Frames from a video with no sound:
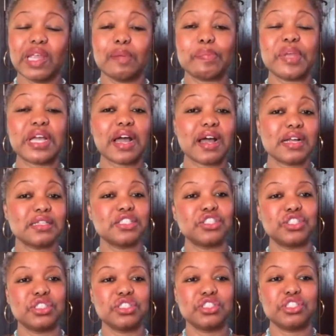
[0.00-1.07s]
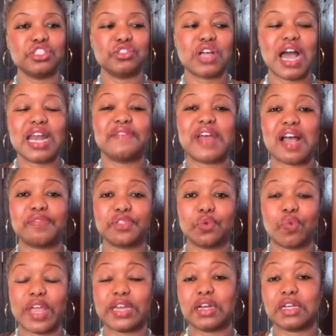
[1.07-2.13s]
because you kind of have to
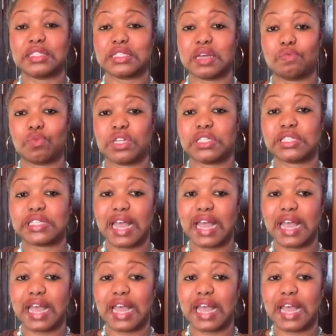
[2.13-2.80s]
wait on someone